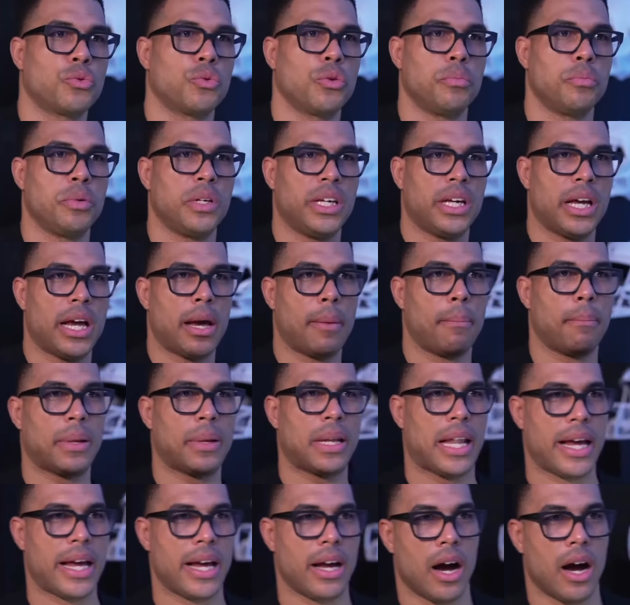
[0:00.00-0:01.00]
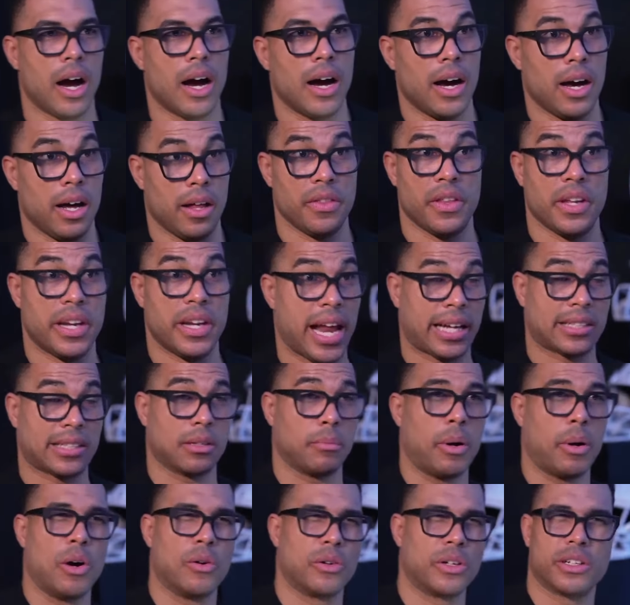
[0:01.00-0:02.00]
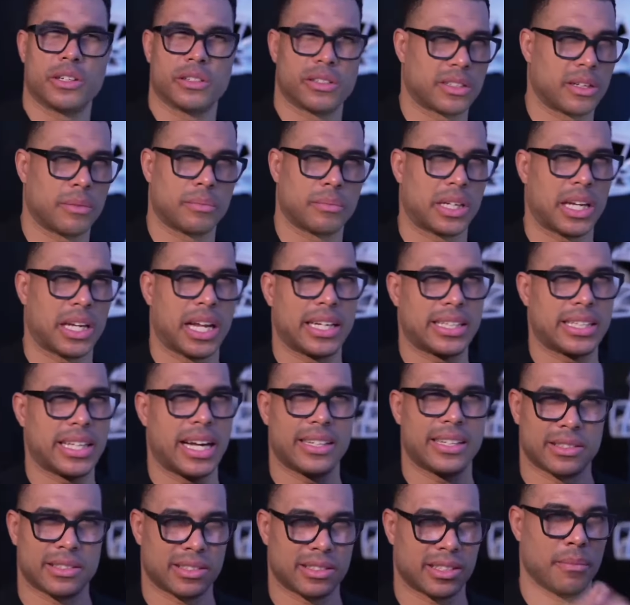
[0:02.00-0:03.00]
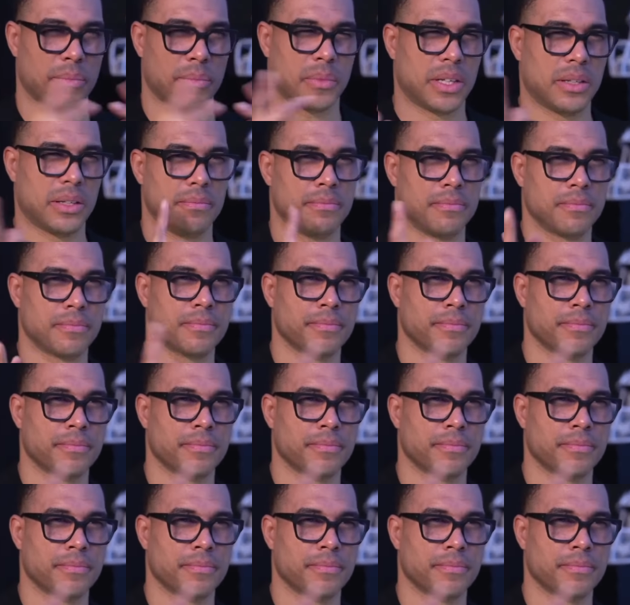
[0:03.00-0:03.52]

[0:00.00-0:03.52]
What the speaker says: would be a player, the next opponent or something like that. There's something